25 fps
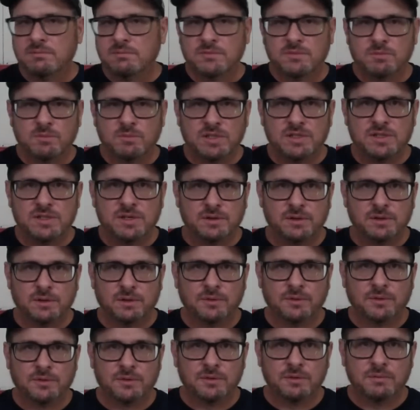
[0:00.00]
material
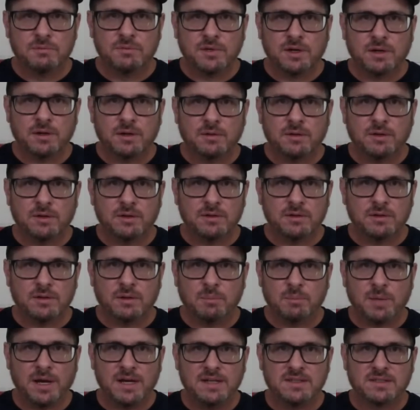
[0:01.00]
through uh, a
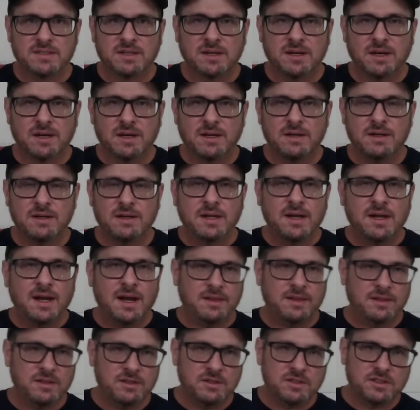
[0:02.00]
base gun,
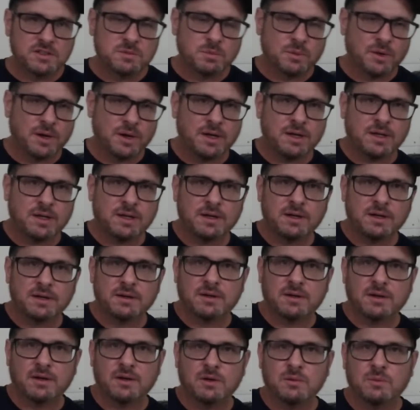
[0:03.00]
and then you're spraying clear
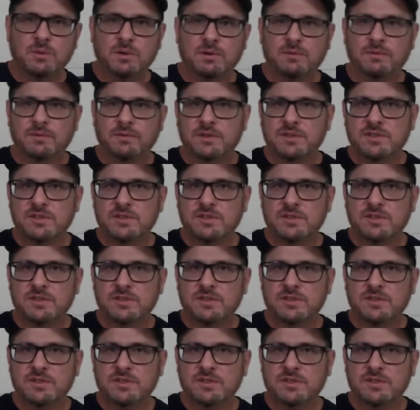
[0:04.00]
coat.